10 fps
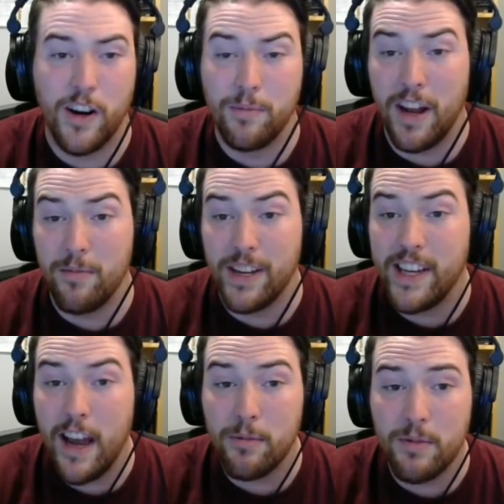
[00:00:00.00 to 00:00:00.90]
And I'm going to have my
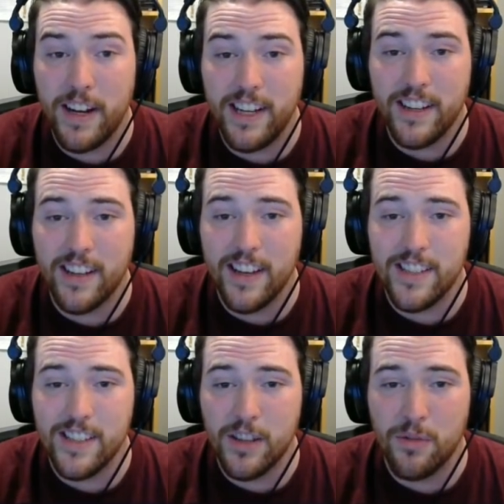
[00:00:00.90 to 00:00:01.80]
camera ready in
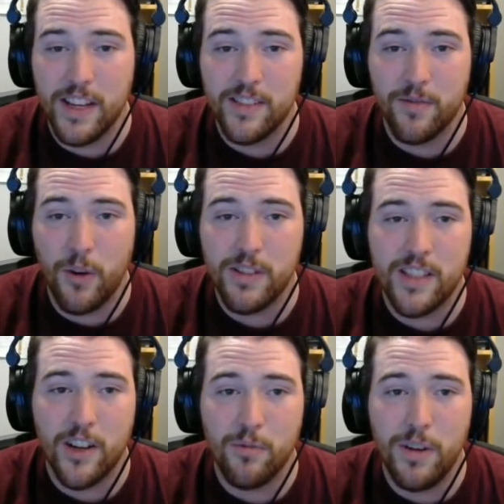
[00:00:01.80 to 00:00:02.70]
case she's so laser
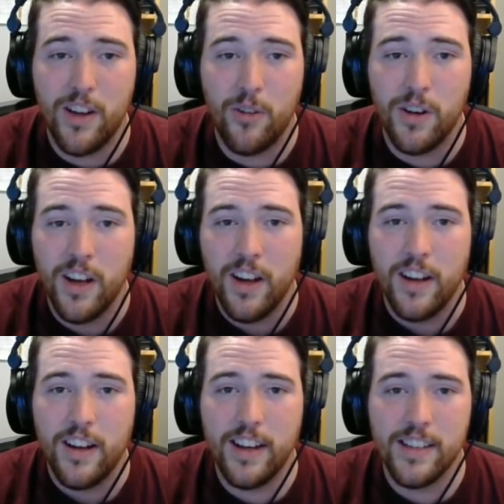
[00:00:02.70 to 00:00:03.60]
focused on the window
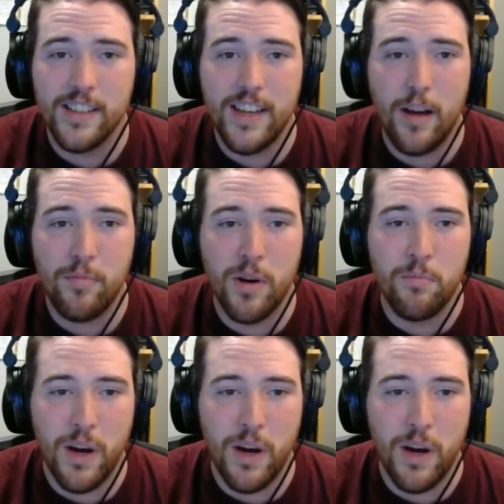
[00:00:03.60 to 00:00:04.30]
that I can snap a